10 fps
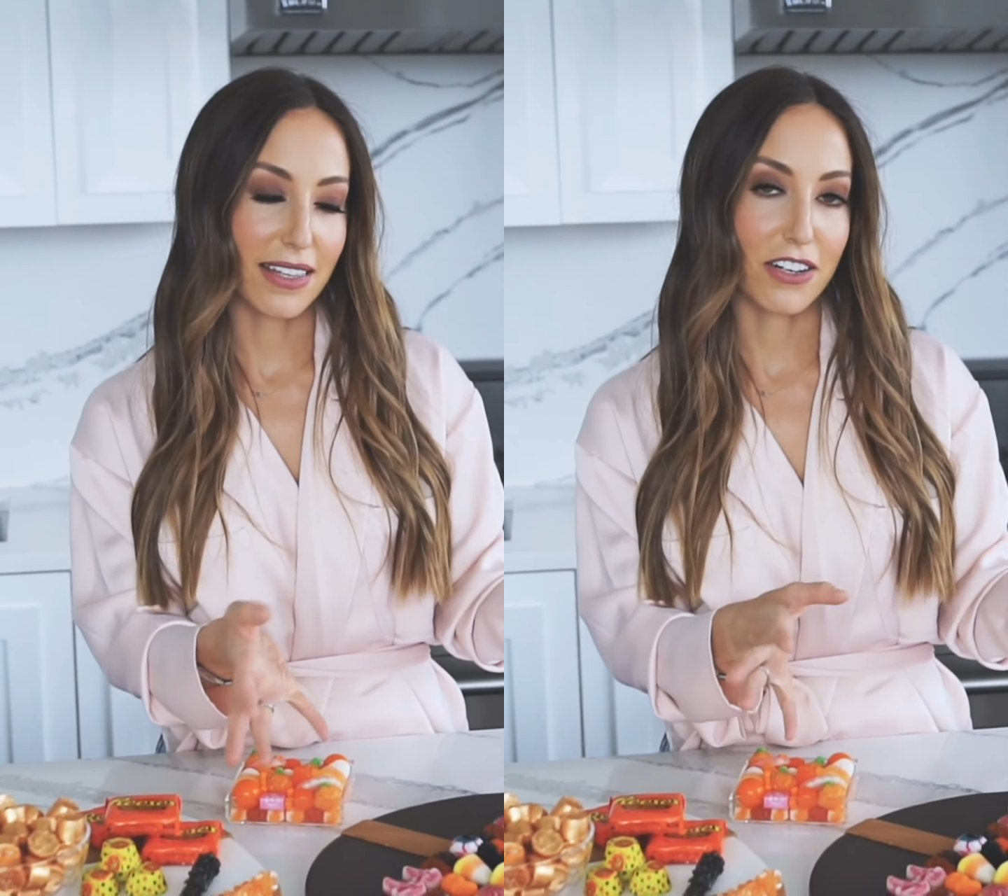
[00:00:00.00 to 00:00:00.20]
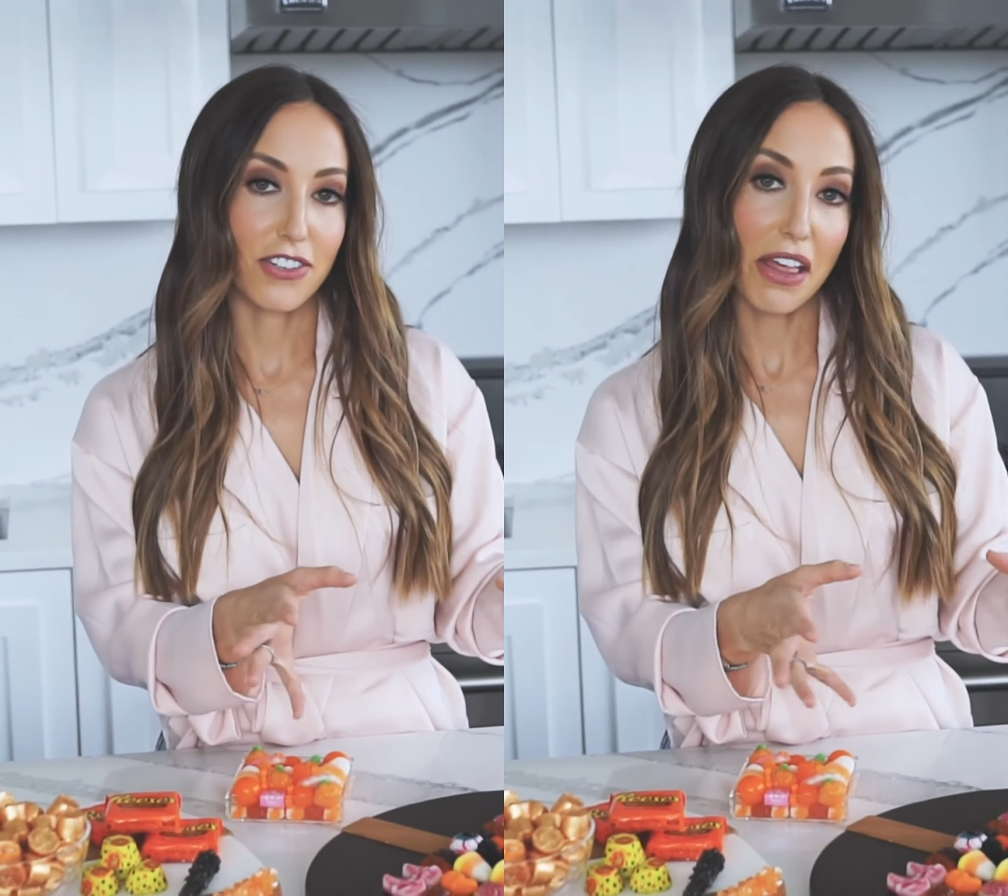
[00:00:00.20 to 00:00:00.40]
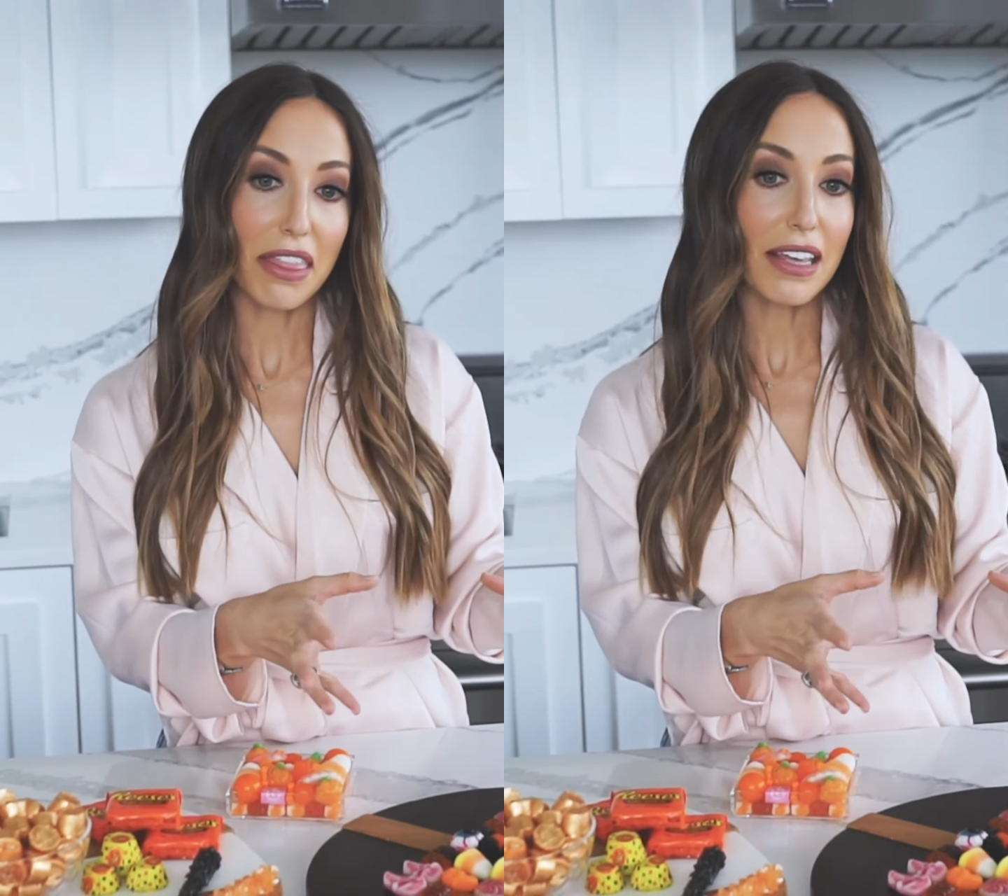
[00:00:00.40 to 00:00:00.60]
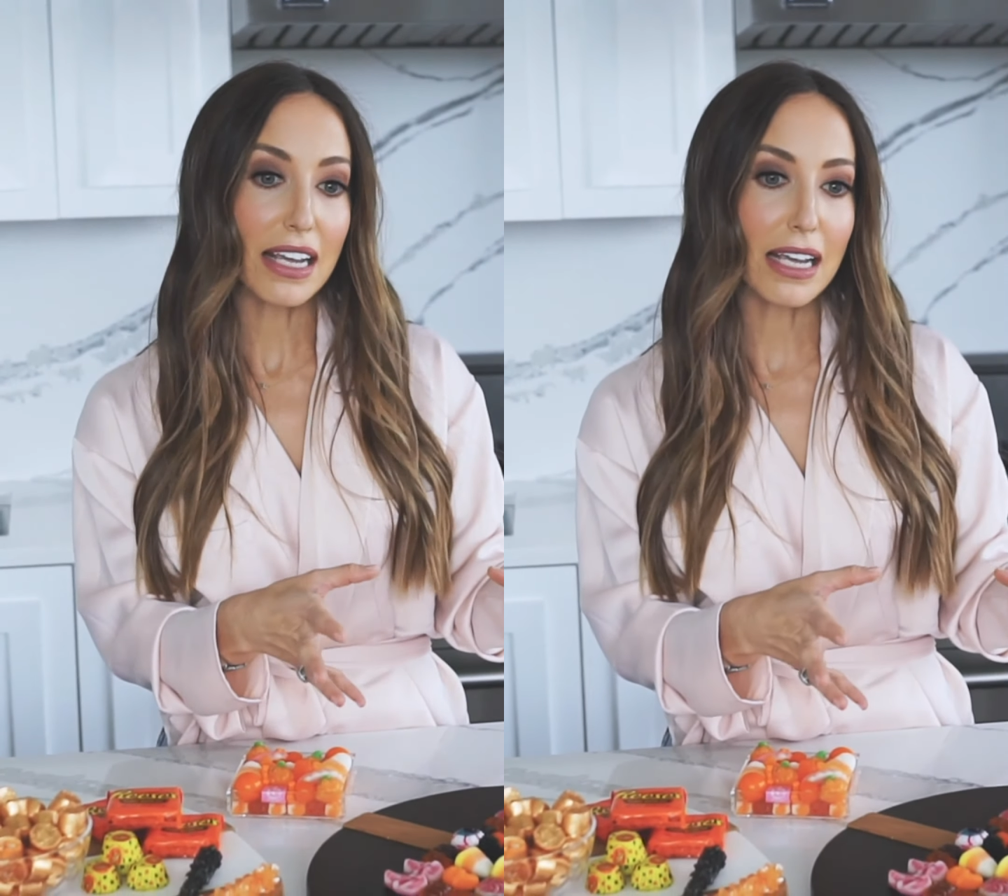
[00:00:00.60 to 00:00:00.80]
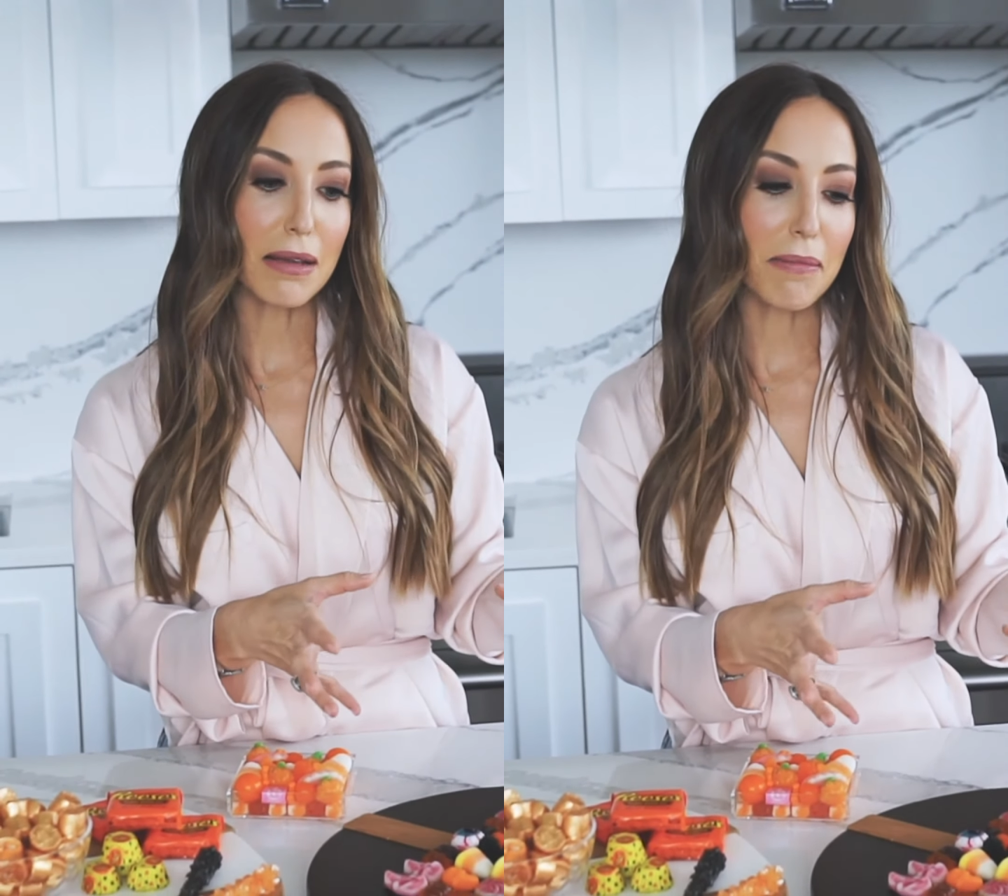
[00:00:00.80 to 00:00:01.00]
There's a
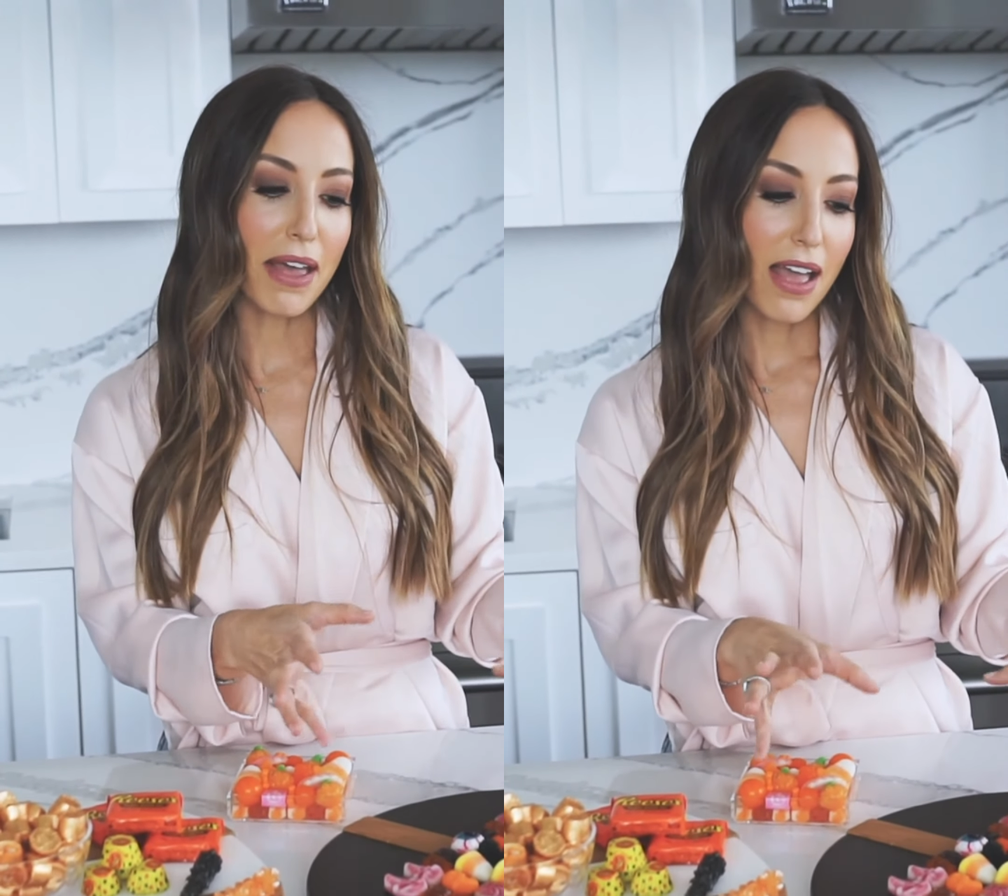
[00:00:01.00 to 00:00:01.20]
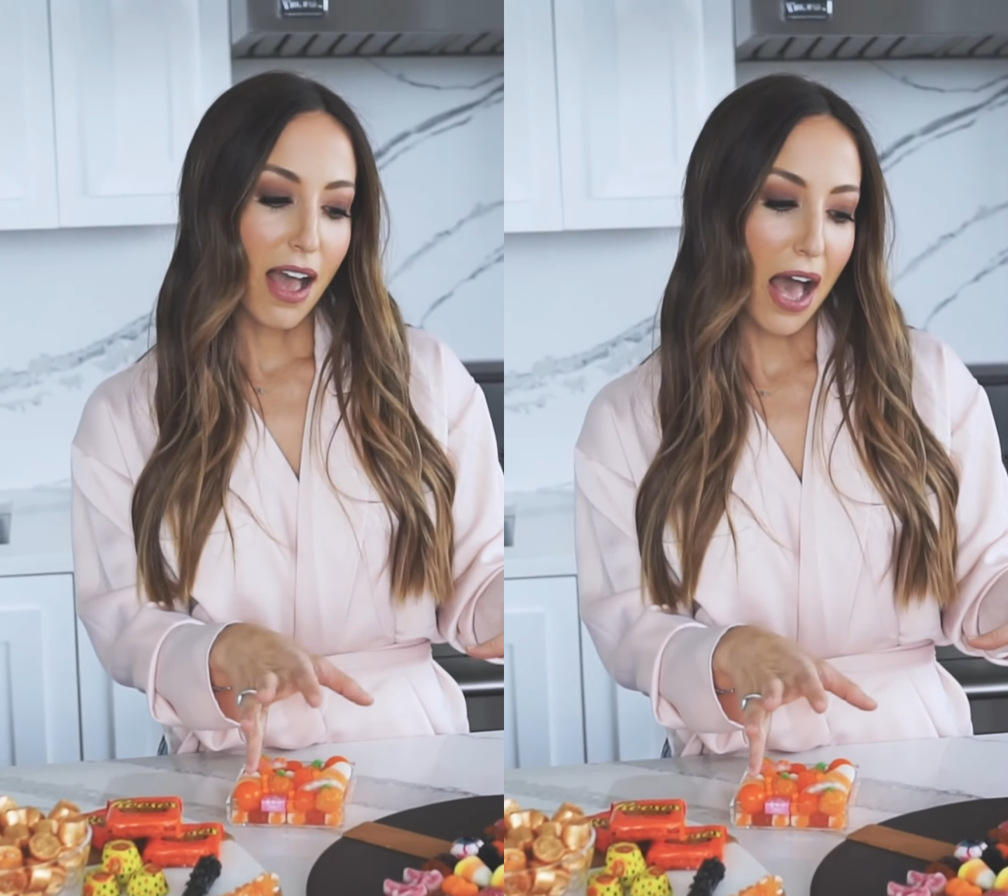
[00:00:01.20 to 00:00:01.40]
theme,